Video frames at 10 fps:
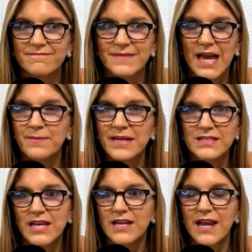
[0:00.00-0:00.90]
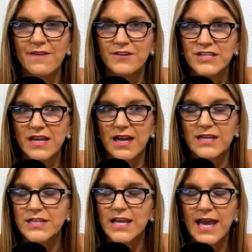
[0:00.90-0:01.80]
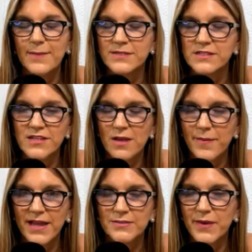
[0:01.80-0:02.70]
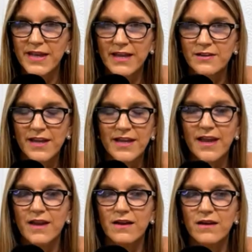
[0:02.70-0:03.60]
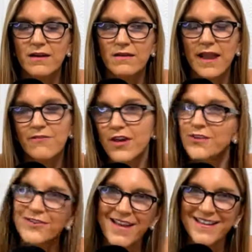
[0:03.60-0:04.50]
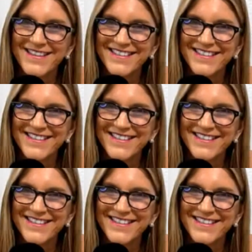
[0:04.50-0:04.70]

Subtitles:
I meditate every day. I take Epsom salt baths by candlelight every other day.